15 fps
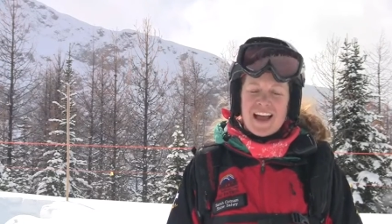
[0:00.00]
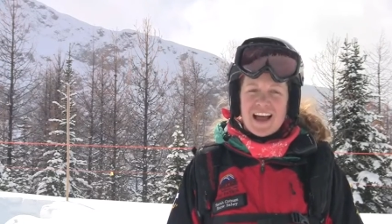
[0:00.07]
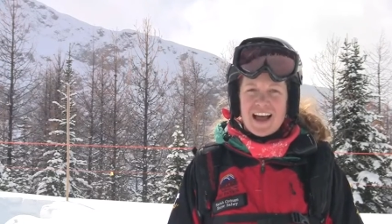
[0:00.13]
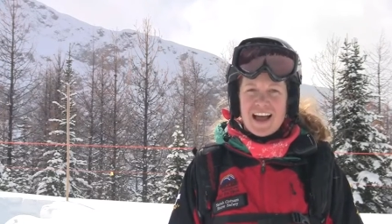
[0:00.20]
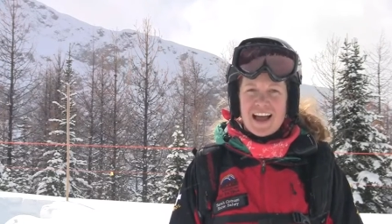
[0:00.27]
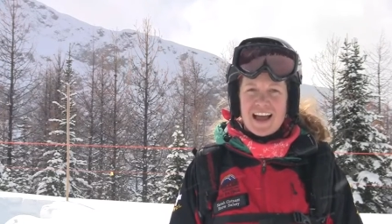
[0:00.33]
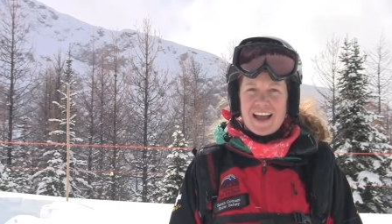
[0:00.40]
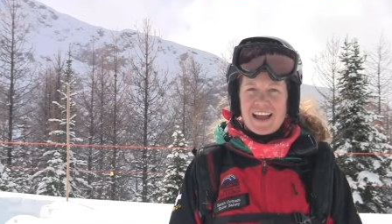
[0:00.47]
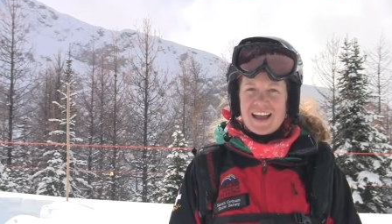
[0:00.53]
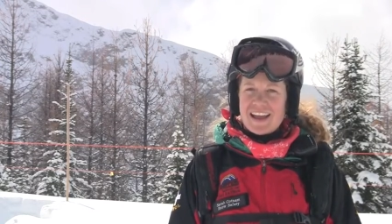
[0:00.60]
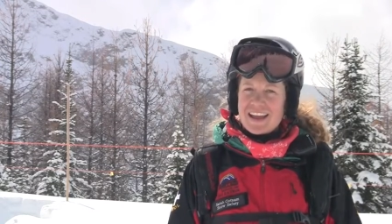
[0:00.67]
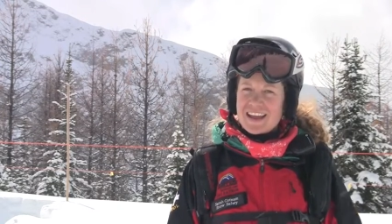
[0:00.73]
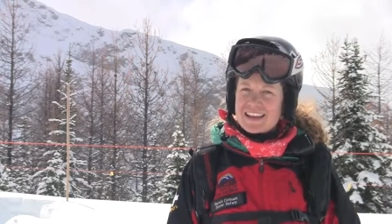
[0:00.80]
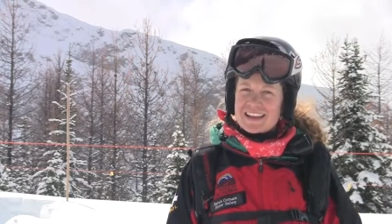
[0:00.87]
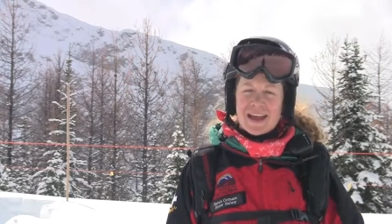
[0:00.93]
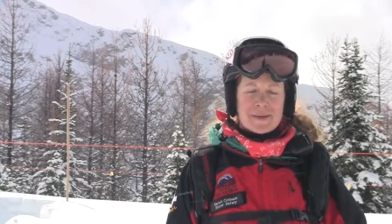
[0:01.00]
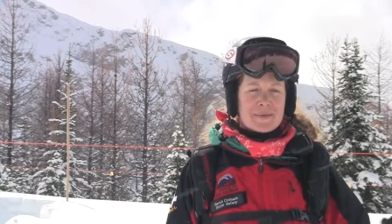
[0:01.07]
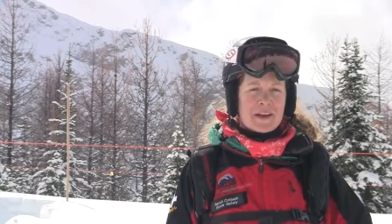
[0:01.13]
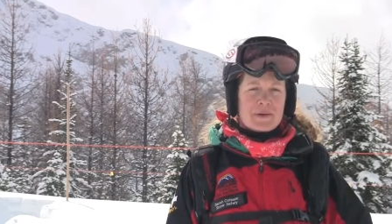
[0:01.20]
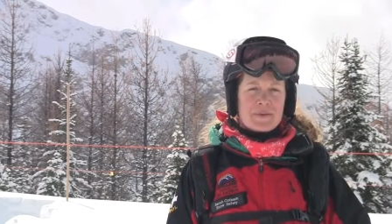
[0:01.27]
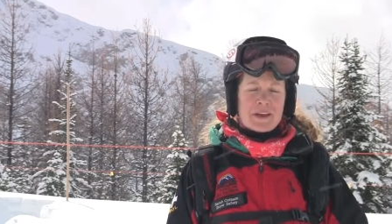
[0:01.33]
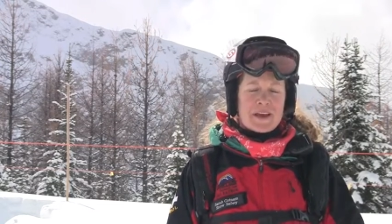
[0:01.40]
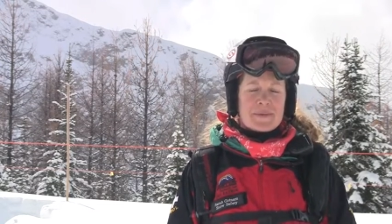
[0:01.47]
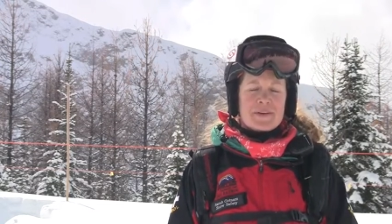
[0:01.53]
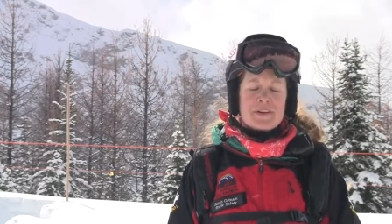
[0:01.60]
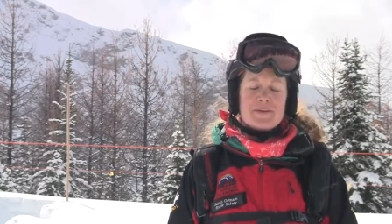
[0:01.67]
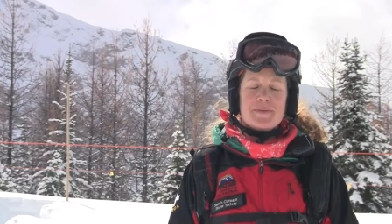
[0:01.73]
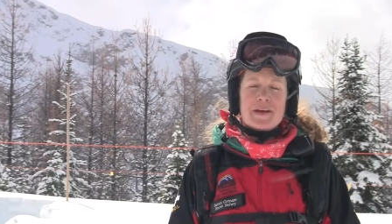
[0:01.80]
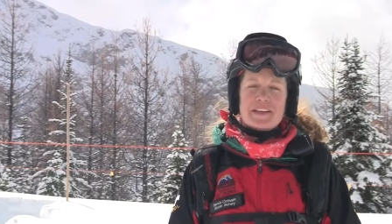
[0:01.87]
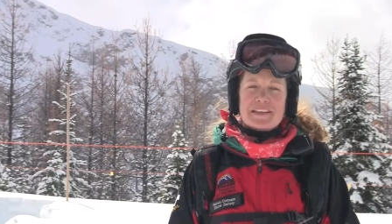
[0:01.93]
I come in, we come in
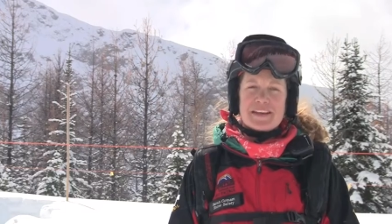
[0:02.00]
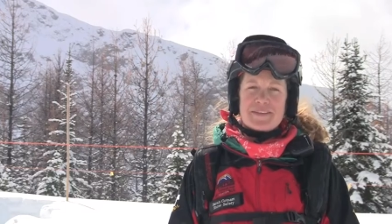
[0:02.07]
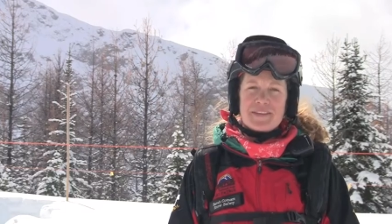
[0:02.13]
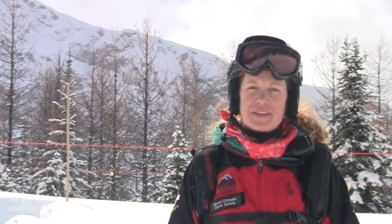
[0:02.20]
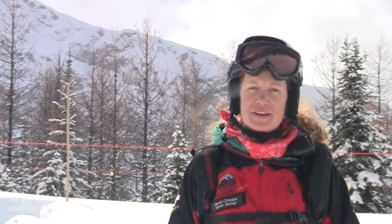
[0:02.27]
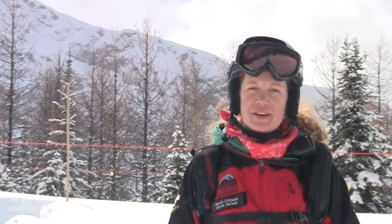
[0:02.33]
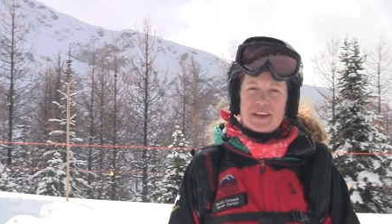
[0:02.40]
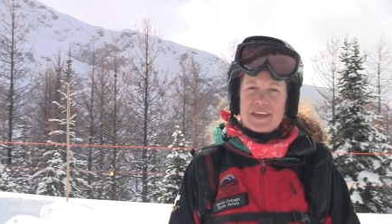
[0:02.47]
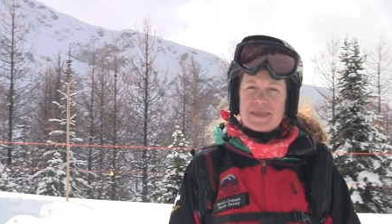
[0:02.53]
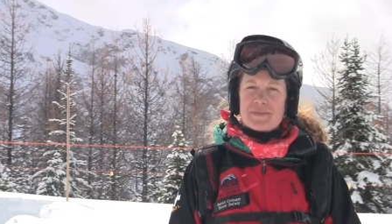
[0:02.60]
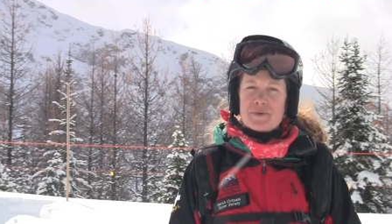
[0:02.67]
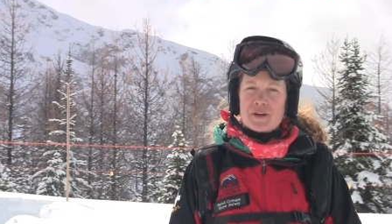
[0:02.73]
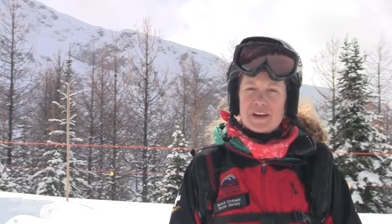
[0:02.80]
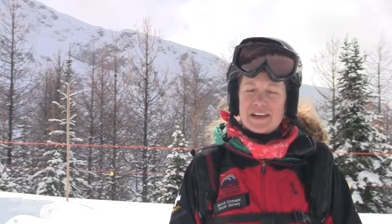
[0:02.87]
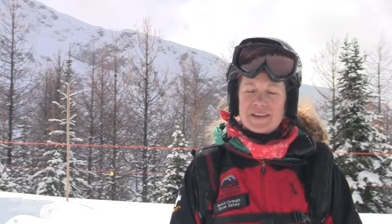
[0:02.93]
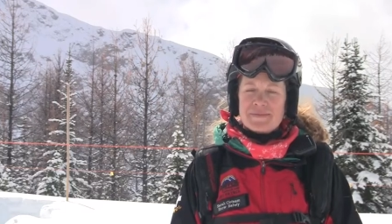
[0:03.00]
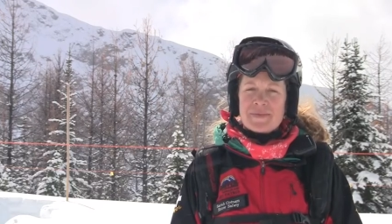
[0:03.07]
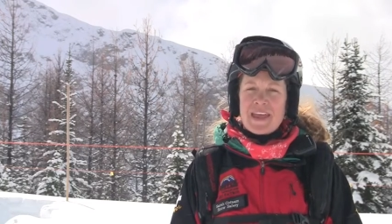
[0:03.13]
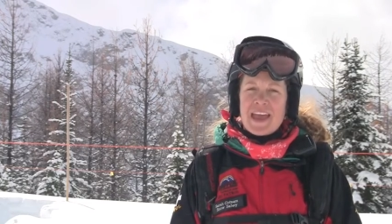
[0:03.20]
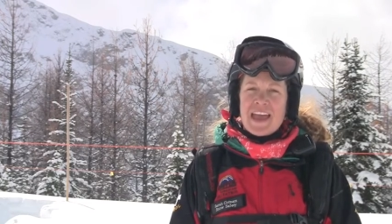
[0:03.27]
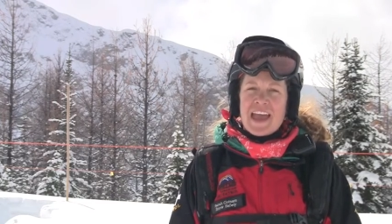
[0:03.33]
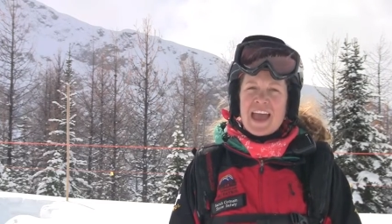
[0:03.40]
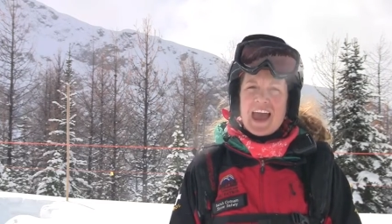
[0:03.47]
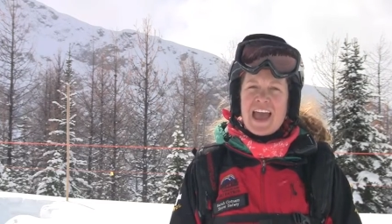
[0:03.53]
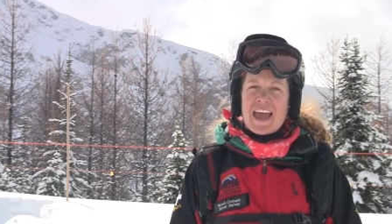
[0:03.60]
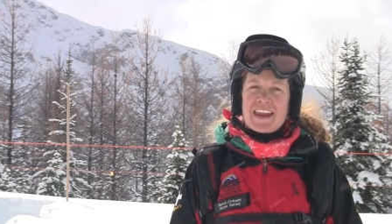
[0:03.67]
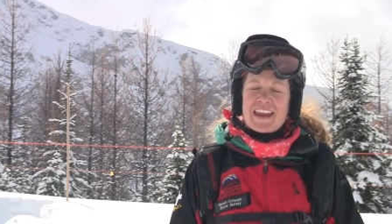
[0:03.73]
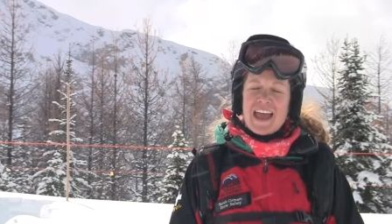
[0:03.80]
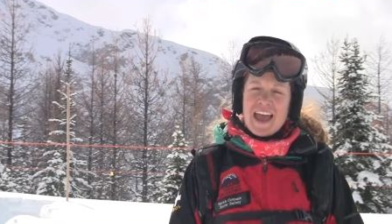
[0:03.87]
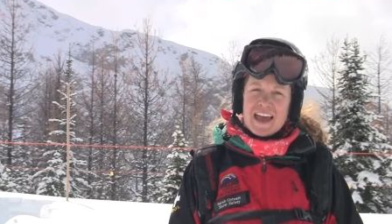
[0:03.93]
at about seven thirty in the morning
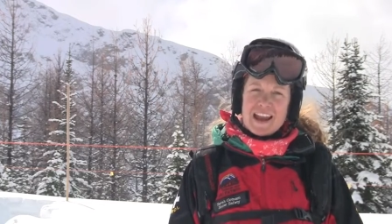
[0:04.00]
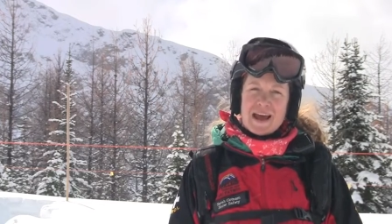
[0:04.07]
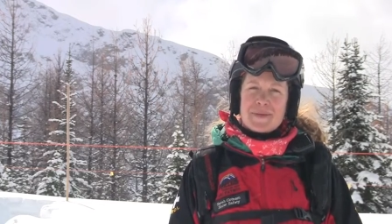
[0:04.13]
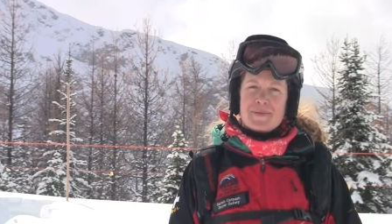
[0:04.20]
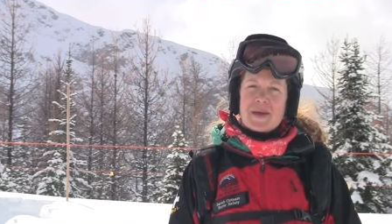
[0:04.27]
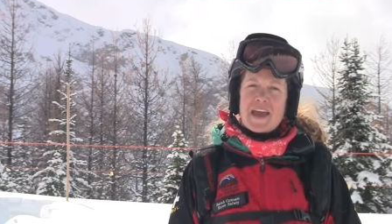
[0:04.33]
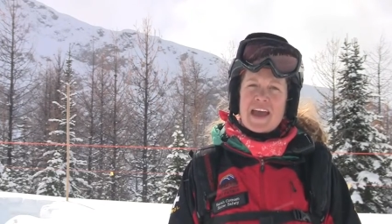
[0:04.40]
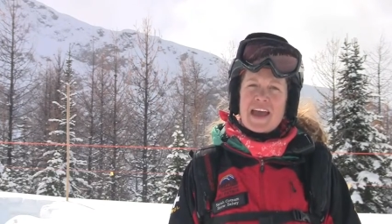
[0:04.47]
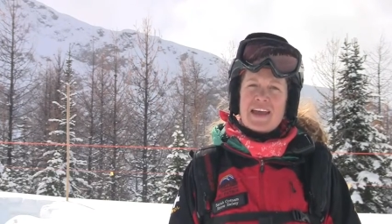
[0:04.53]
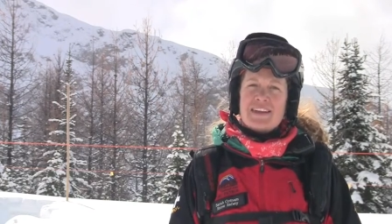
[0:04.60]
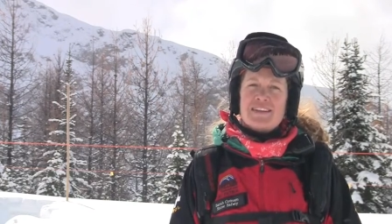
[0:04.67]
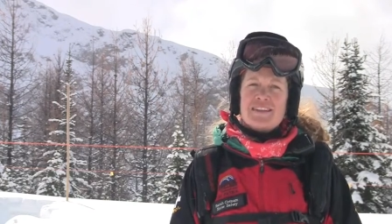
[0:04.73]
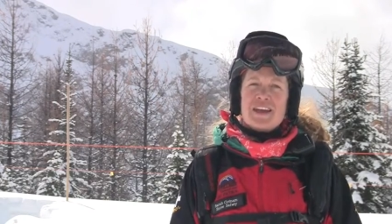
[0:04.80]
and head up and